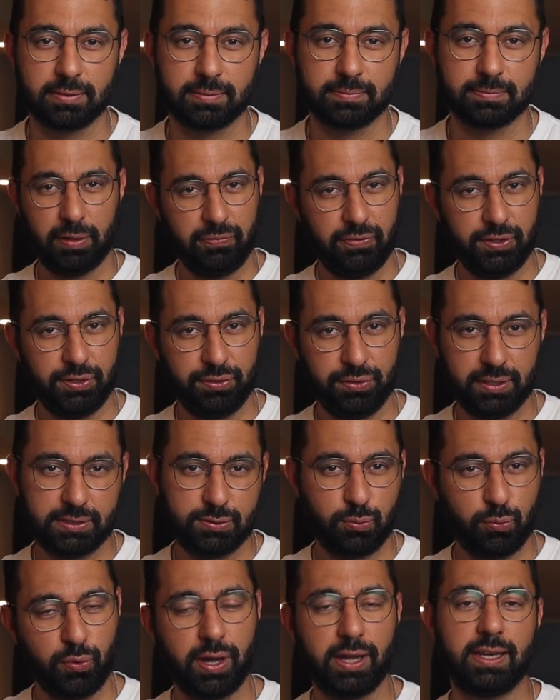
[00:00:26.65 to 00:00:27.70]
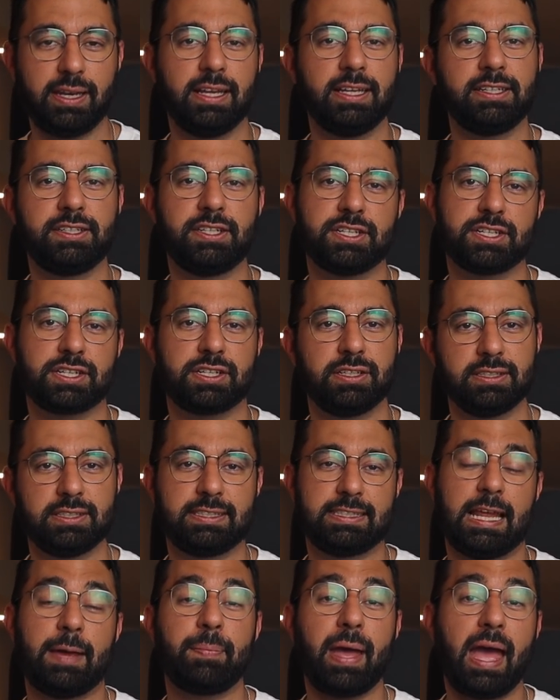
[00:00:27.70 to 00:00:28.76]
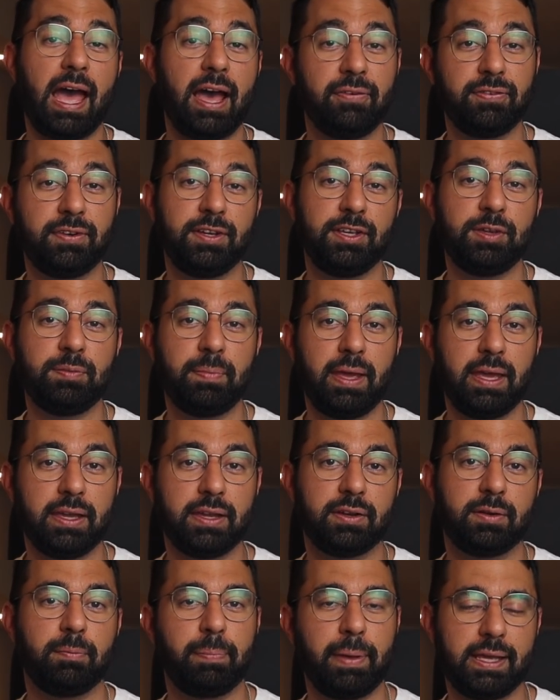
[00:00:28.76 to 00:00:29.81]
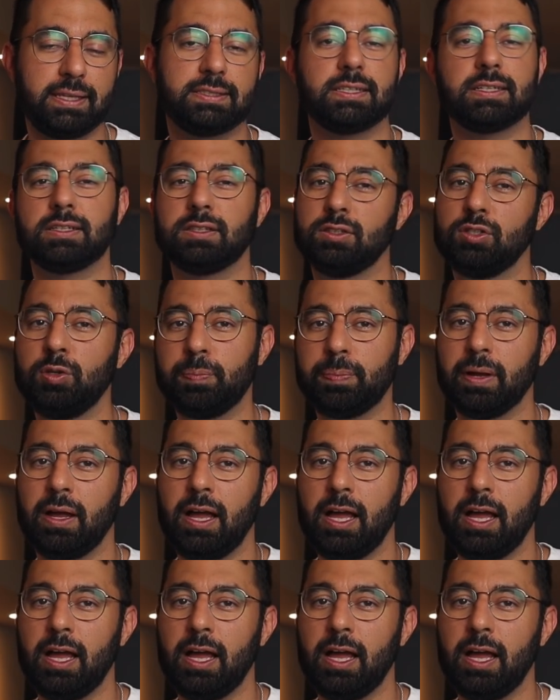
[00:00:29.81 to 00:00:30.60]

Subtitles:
But if you do this one additional step after you make your basic loop,